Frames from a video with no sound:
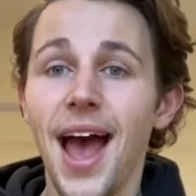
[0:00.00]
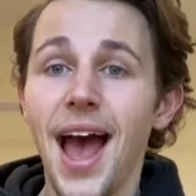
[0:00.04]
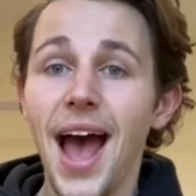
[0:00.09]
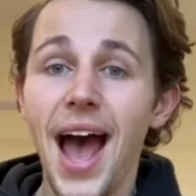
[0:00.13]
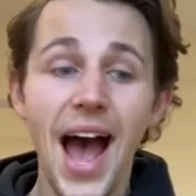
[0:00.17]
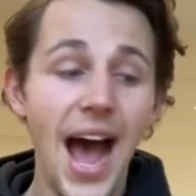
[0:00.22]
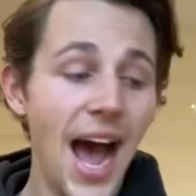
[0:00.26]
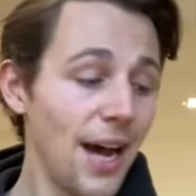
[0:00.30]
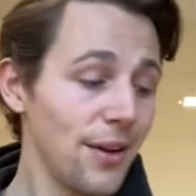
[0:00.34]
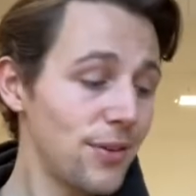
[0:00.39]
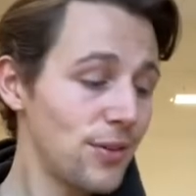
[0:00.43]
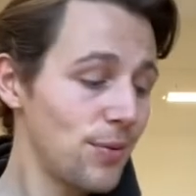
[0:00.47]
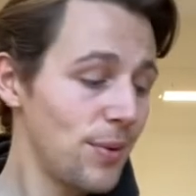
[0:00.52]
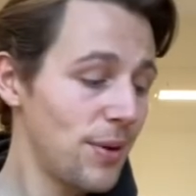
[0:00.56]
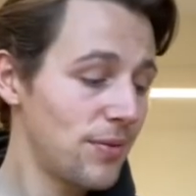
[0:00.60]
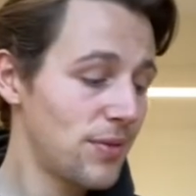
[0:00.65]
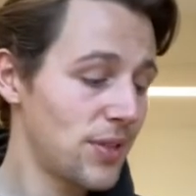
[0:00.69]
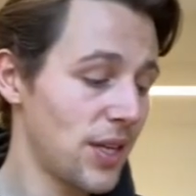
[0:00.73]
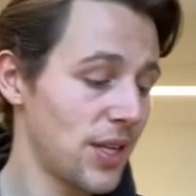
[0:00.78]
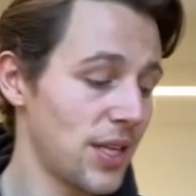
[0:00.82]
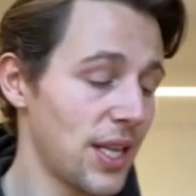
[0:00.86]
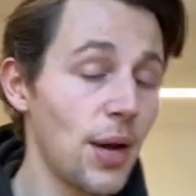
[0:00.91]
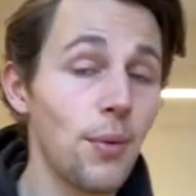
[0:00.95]
After we've
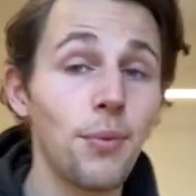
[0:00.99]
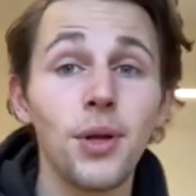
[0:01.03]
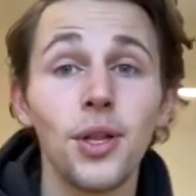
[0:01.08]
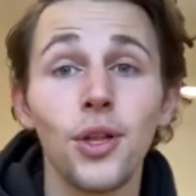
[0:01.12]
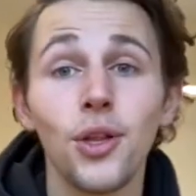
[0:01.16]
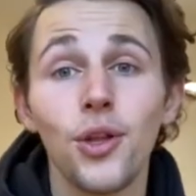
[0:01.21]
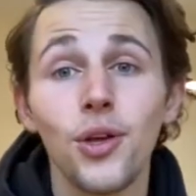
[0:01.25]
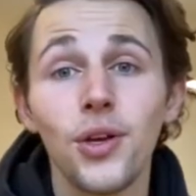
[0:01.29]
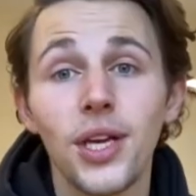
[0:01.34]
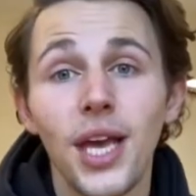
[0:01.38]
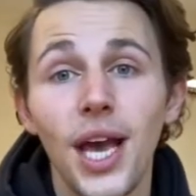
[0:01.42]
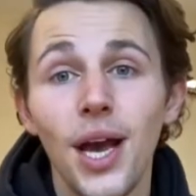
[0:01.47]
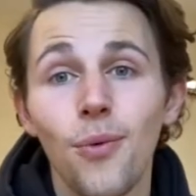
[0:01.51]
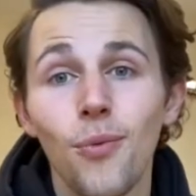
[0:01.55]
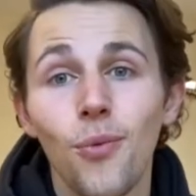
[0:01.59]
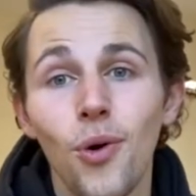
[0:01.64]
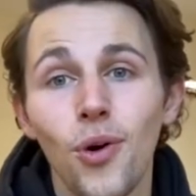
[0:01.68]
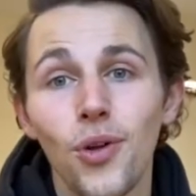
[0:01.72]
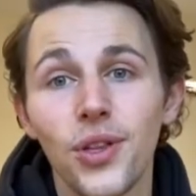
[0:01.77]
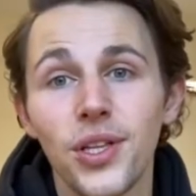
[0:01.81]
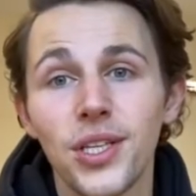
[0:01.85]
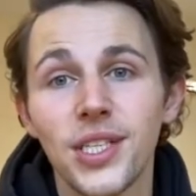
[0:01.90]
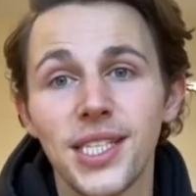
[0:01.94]
done that, we look at
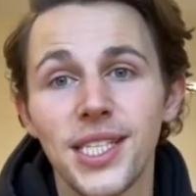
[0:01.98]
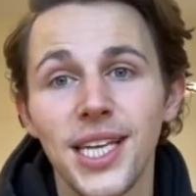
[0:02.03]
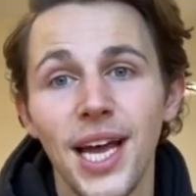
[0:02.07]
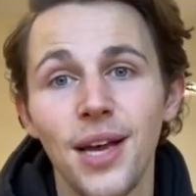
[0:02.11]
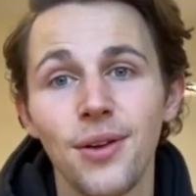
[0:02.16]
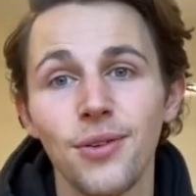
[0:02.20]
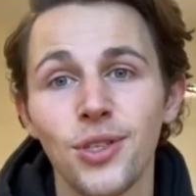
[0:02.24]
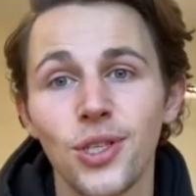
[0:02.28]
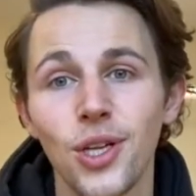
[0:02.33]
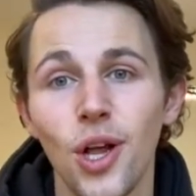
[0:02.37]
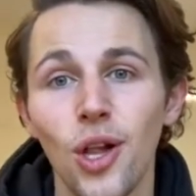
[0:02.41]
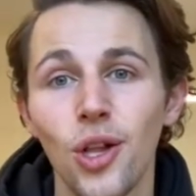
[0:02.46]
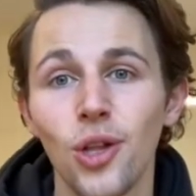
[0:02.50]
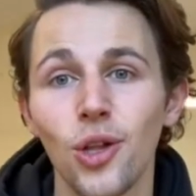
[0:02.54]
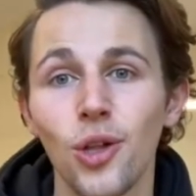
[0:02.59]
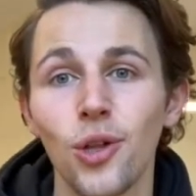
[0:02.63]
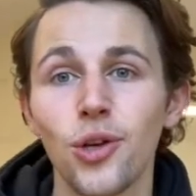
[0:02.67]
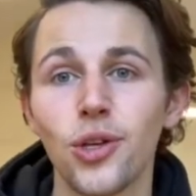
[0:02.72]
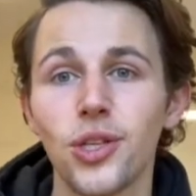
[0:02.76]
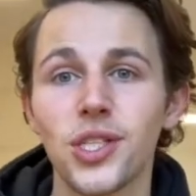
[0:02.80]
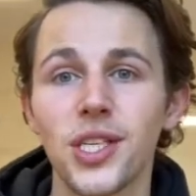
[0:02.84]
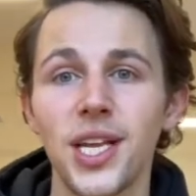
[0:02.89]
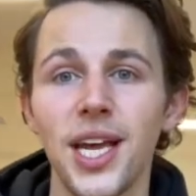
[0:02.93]
what the sound
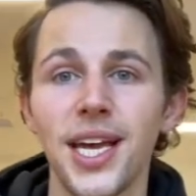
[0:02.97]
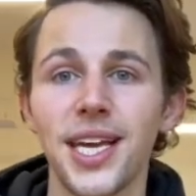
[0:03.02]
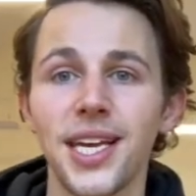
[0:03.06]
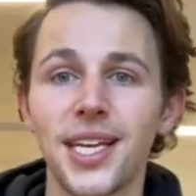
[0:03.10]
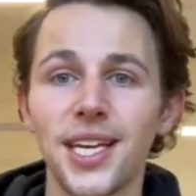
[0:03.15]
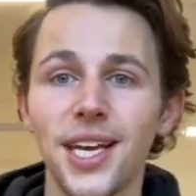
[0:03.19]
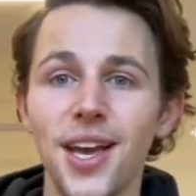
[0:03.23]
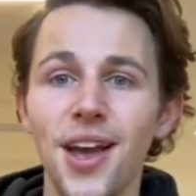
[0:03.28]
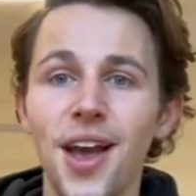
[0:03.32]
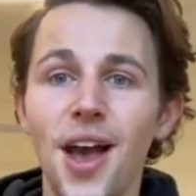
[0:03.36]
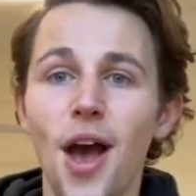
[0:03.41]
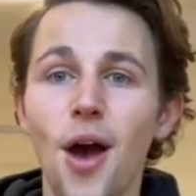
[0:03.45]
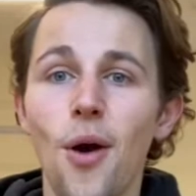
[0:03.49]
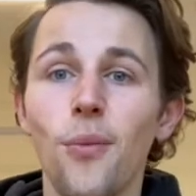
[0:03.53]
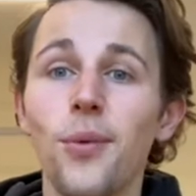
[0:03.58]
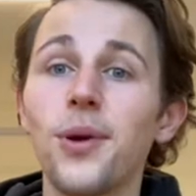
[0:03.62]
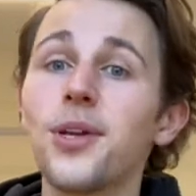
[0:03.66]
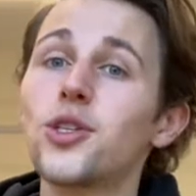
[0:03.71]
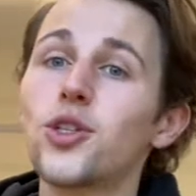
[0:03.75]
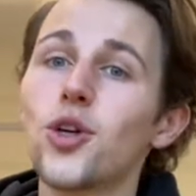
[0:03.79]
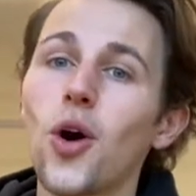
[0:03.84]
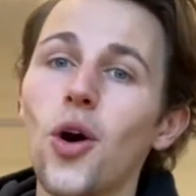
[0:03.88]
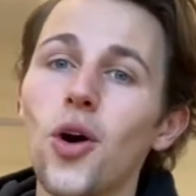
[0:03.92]
looks like. We
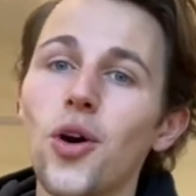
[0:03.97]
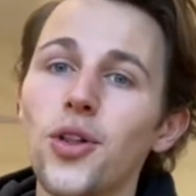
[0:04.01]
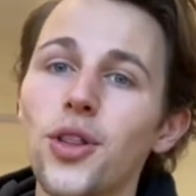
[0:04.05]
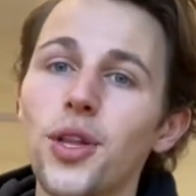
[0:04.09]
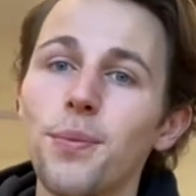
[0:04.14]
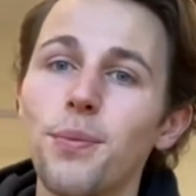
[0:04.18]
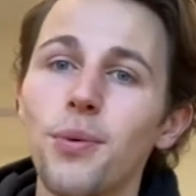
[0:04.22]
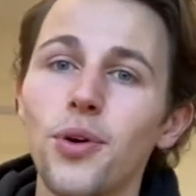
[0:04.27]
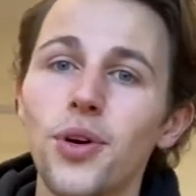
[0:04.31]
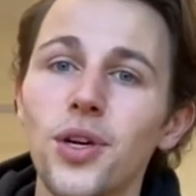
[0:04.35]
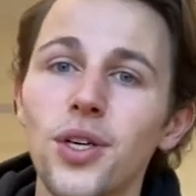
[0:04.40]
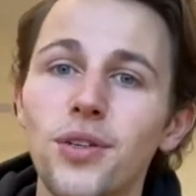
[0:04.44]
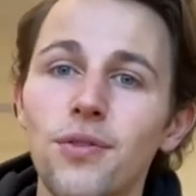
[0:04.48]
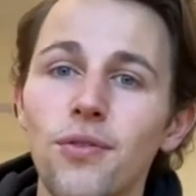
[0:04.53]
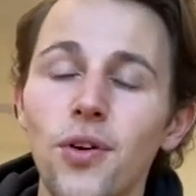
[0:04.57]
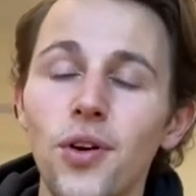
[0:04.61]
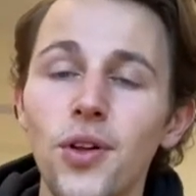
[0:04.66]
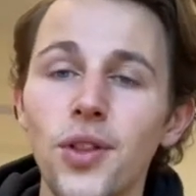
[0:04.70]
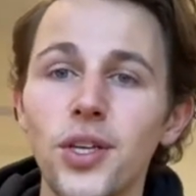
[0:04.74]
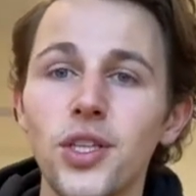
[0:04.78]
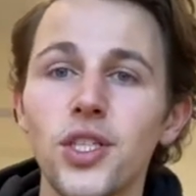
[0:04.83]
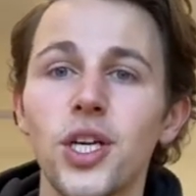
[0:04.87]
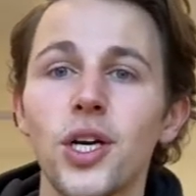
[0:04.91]
draw on the board for
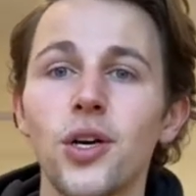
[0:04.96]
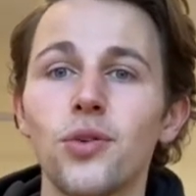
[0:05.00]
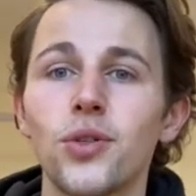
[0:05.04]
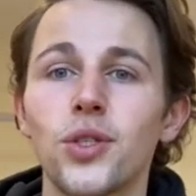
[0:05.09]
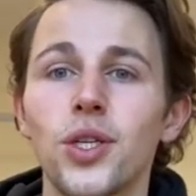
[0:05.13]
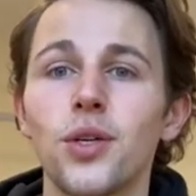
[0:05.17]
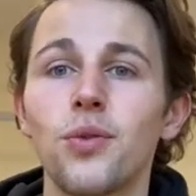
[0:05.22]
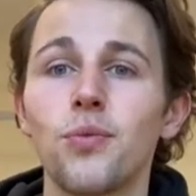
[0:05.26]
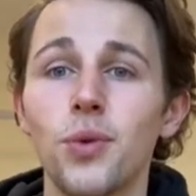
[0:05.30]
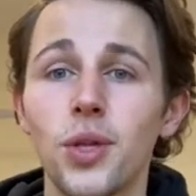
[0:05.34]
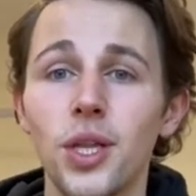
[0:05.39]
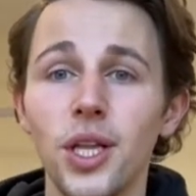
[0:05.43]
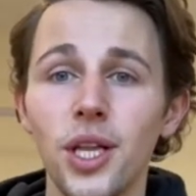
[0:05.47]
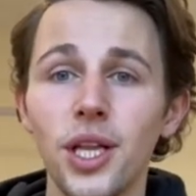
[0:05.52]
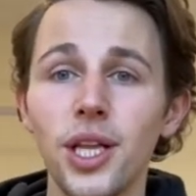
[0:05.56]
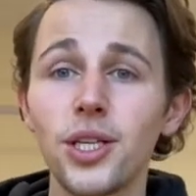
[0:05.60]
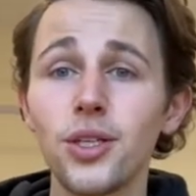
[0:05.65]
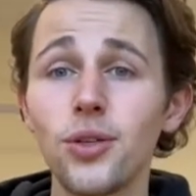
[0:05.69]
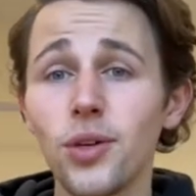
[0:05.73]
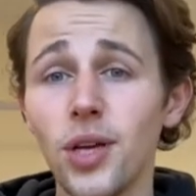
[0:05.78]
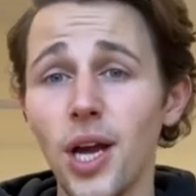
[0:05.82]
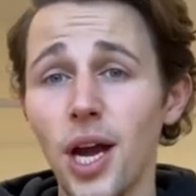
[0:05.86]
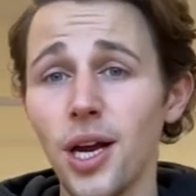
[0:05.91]
the children with a
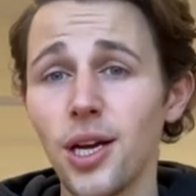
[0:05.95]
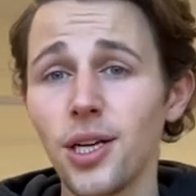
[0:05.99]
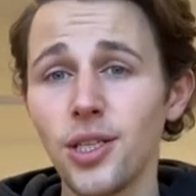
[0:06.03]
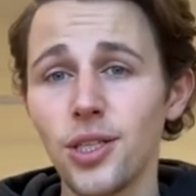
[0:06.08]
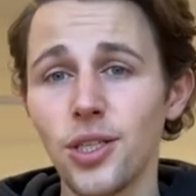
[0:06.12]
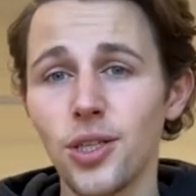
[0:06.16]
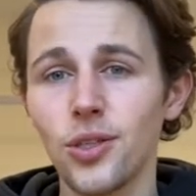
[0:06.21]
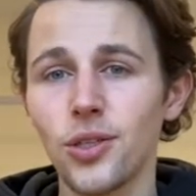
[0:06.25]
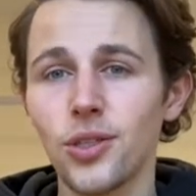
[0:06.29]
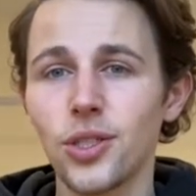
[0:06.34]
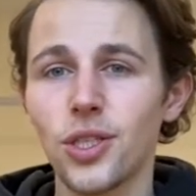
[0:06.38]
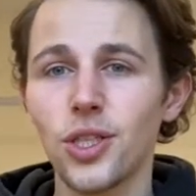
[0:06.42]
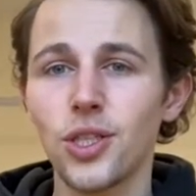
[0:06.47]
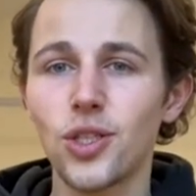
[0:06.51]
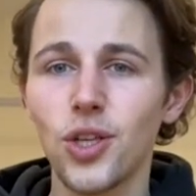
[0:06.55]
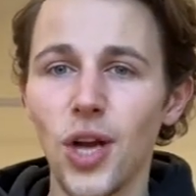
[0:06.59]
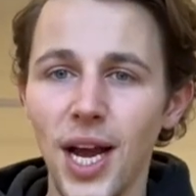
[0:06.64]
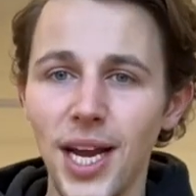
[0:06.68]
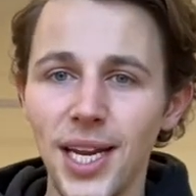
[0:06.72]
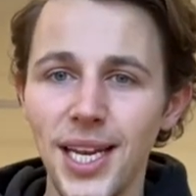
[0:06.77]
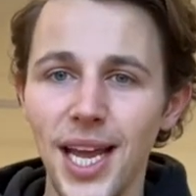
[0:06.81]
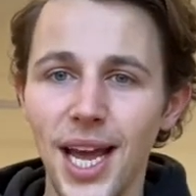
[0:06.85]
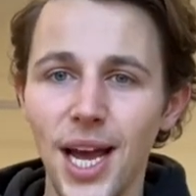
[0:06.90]
little cartoon to
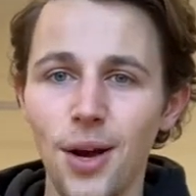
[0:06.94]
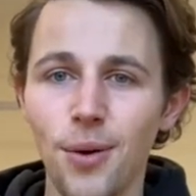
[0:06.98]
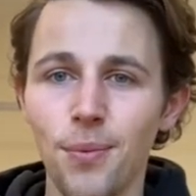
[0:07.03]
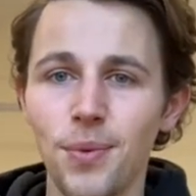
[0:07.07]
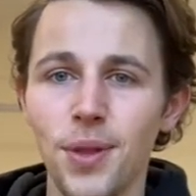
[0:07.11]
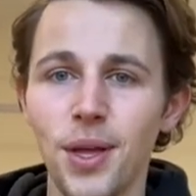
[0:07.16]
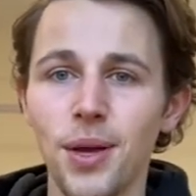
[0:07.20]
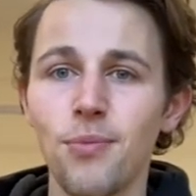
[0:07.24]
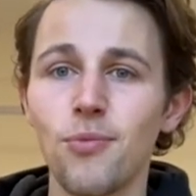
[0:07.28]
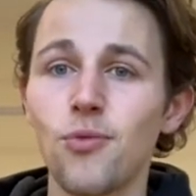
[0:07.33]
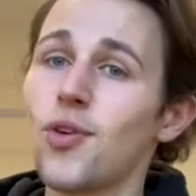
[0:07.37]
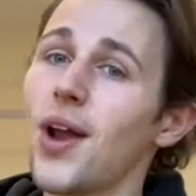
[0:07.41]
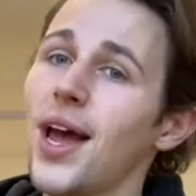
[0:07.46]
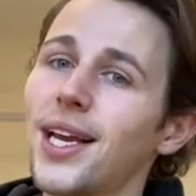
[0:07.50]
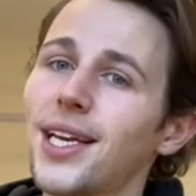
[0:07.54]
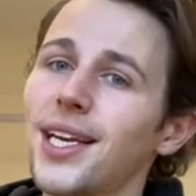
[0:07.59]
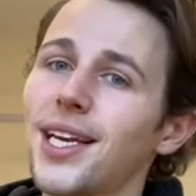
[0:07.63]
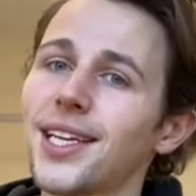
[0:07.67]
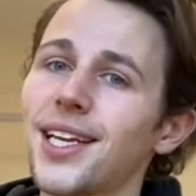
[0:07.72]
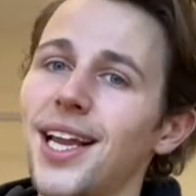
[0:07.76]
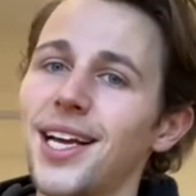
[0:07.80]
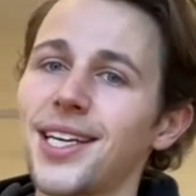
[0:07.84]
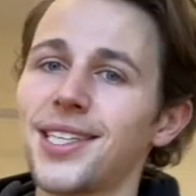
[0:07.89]
try and help them
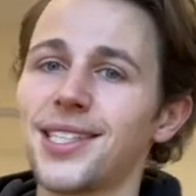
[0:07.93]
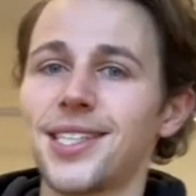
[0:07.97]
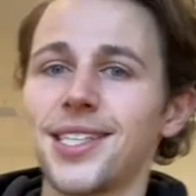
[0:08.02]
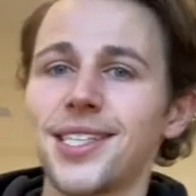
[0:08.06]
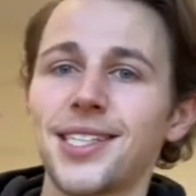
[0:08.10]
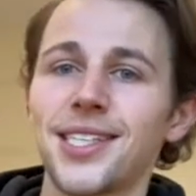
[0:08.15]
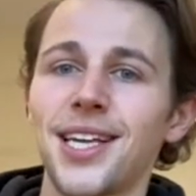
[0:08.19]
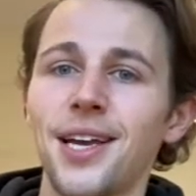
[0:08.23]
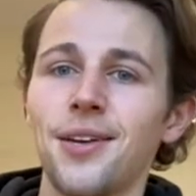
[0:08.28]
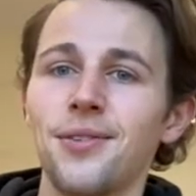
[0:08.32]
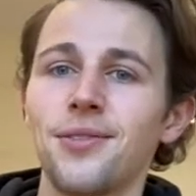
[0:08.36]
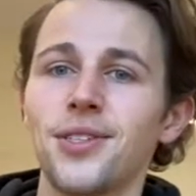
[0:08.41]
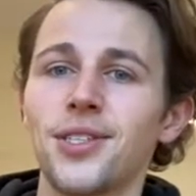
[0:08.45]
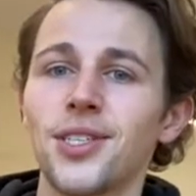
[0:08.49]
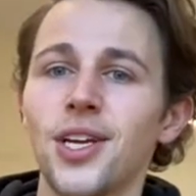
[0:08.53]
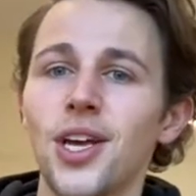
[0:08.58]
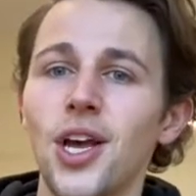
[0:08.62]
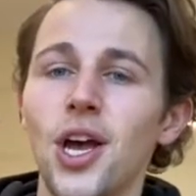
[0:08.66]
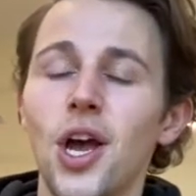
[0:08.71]
recognise the sound.